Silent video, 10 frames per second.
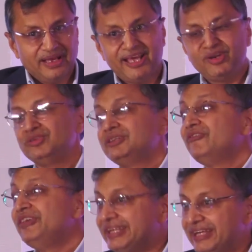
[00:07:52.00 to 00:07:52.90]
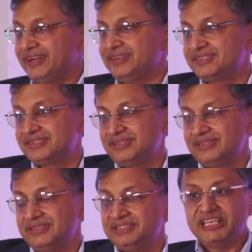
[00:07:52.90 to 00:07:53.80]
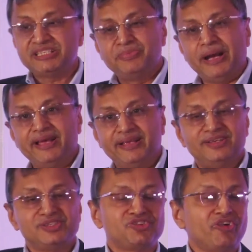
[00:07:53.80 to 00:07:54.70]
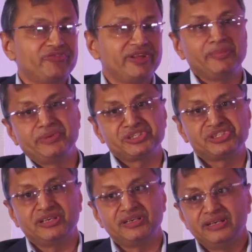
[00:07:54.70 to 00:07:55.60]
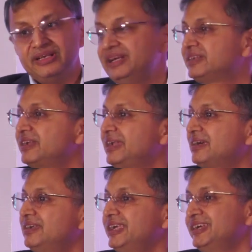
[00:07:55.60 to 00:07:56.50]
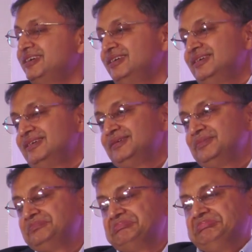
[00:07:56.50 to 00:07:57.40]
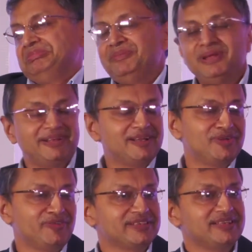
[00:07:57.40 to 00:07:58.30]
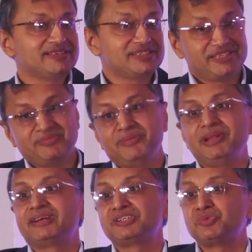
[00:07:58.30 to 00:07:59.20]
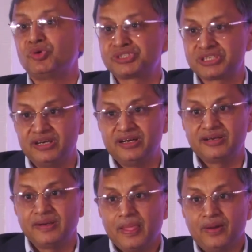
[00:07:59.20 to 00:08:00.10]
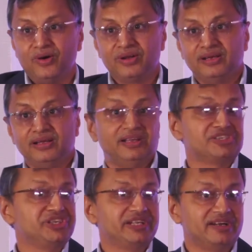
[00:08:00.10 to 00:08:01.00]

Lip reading: and on the weekends, just by software updation, it can act like maybe a little bit of exaggeration, maybe like a sports car or a luxury